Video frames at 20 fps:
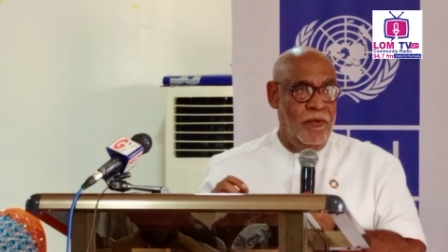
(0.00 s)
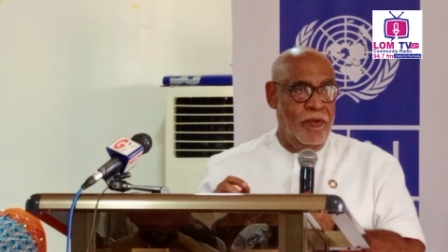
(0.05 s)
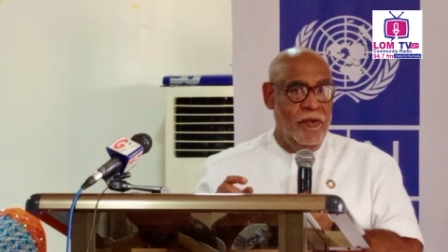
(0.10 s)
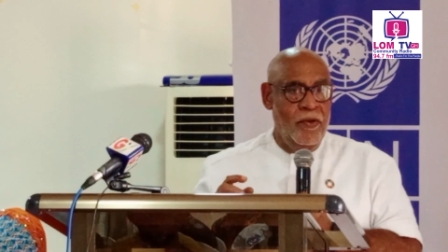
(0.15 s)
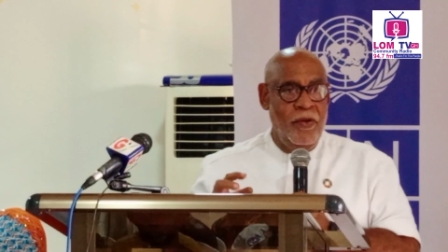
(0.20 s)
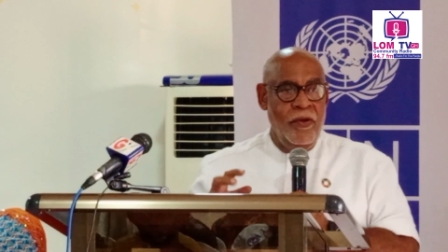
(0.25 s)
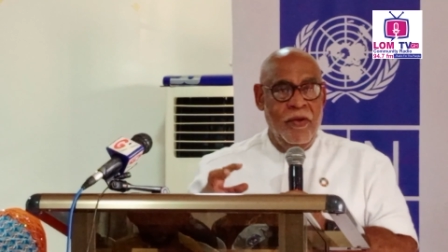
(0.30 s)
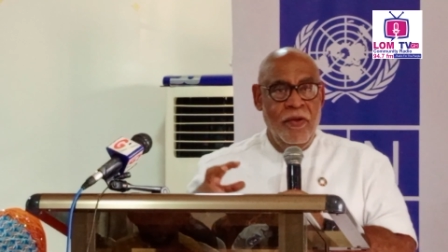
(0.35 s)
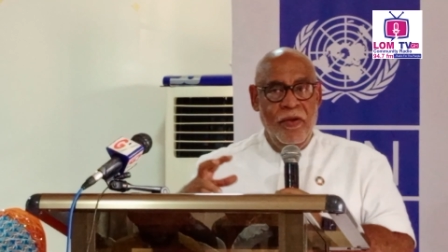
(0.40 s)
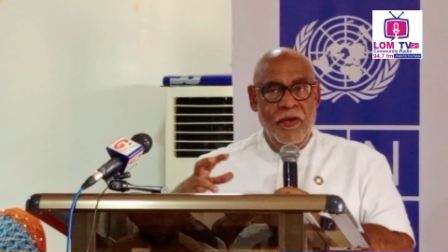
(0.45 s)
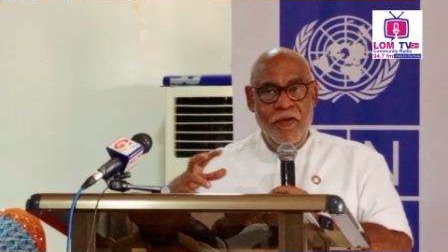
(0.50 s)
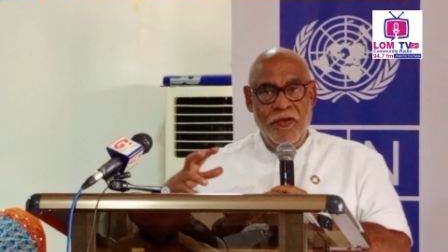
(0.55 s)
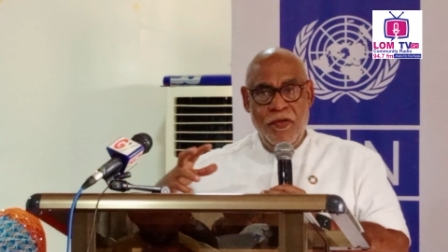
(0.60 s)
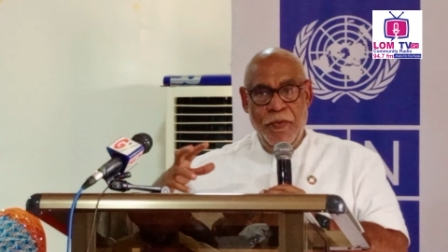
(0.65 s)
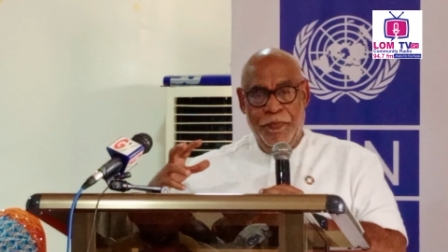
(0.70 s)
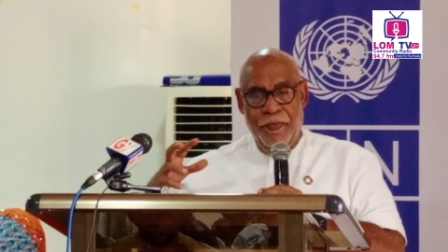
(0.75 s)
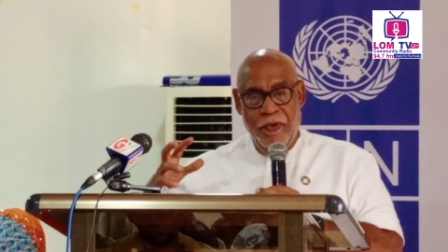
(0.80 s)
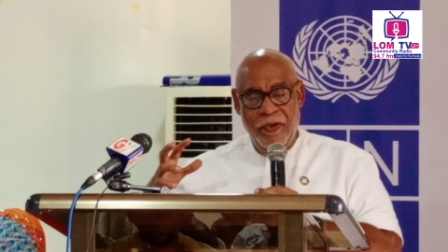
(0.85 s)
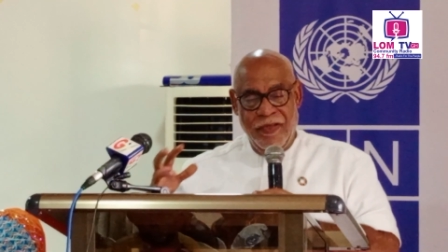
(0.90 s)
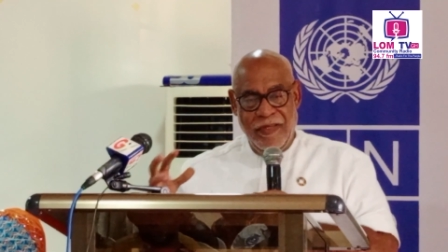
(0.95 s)

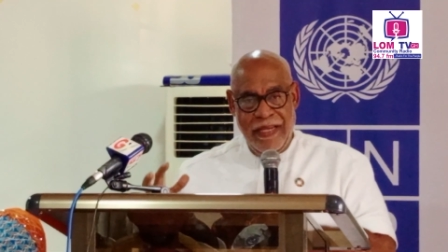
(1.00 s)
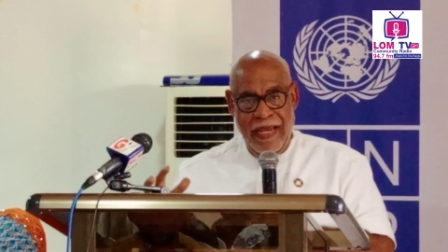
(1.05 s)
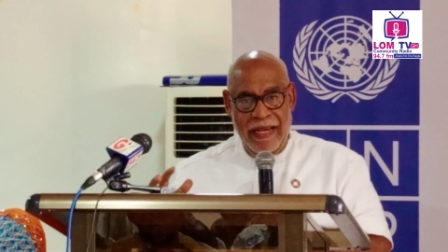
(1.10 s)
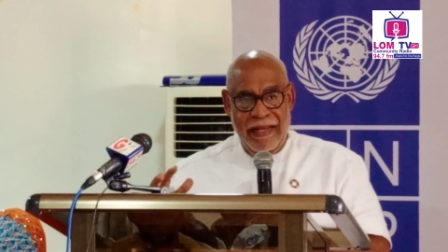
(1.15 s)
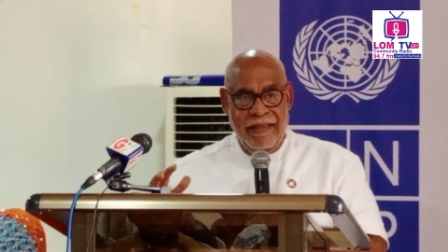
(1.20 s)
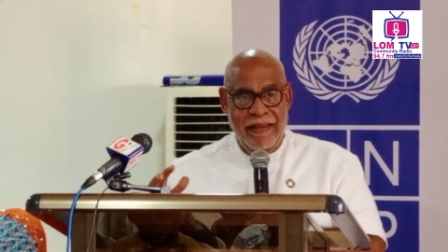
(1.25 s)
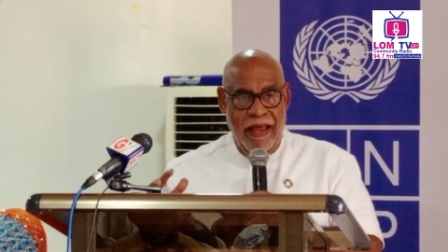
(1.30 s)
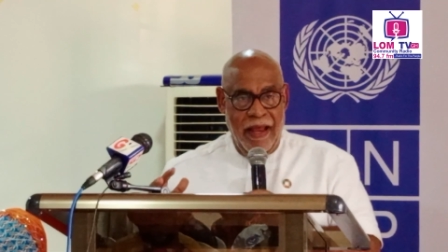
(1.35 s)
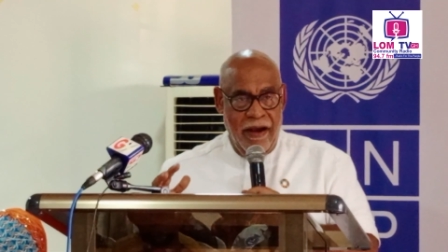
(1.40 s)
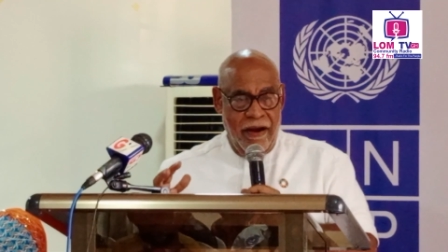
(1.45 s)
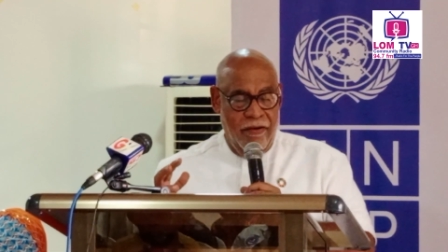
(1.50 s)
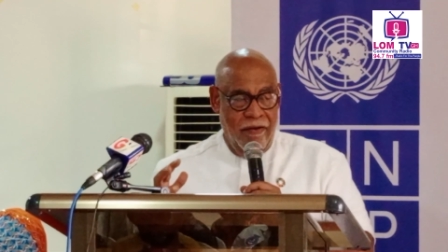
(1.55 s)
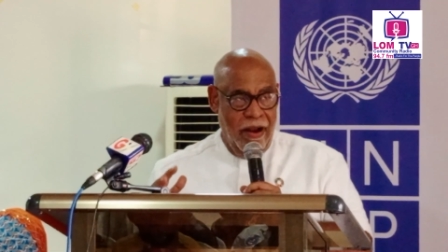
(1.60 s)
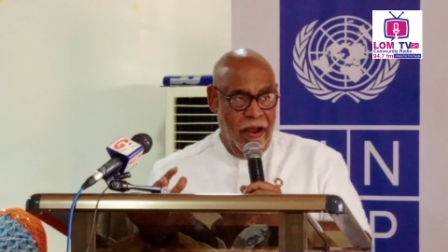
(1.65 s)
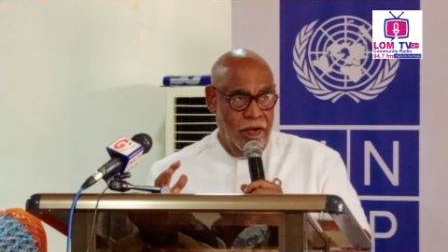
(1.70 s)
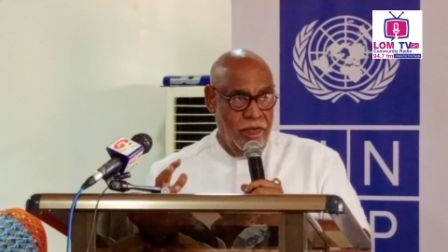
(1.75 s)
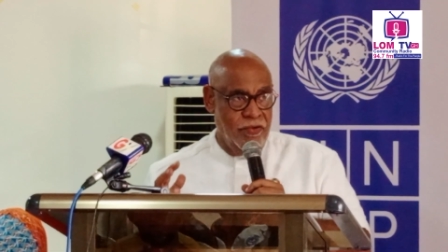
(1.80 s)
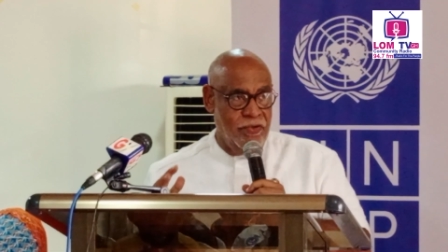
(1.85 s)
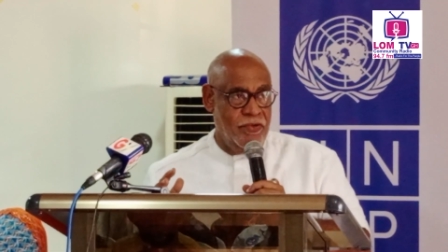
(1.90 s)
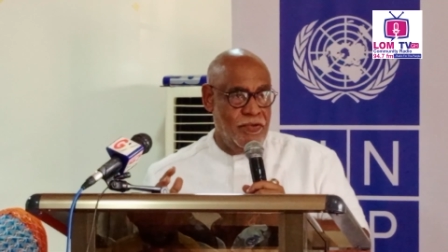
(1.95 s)
to protect that
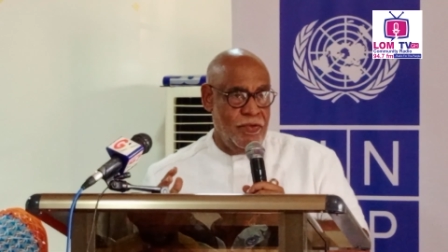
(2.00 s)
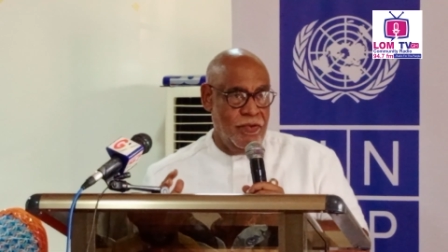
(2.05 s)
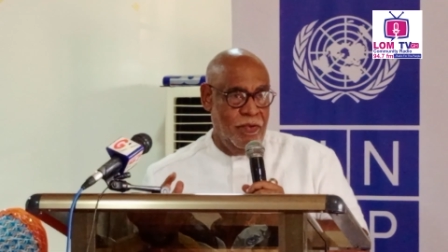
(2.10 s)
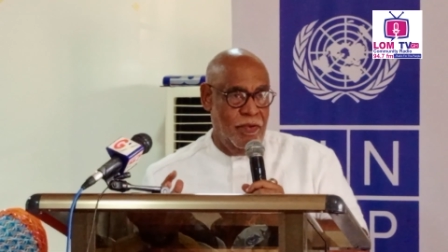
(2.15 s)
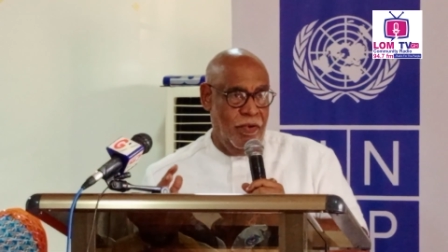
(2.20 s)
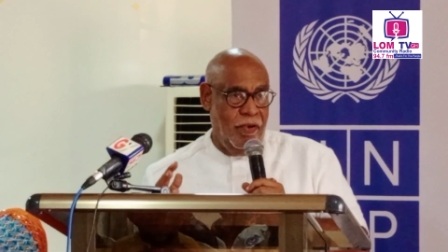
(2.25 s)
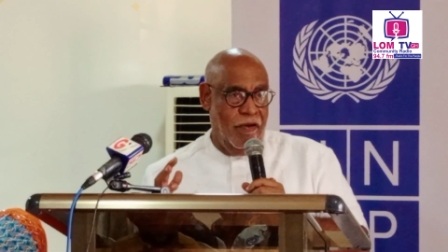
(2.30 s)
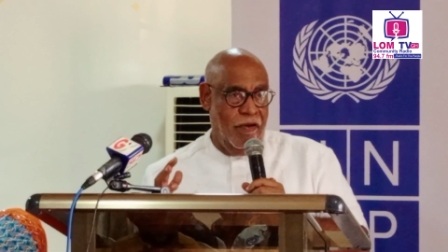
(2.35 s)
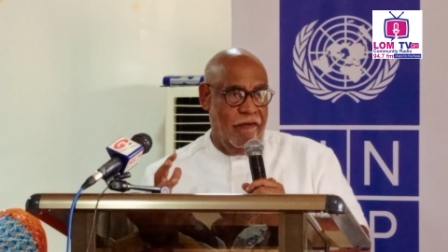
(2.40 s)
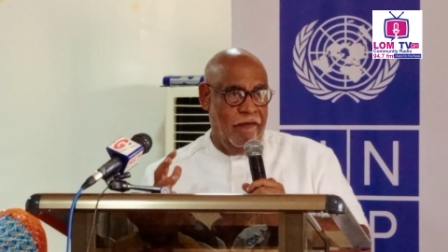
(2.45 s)
crown jewel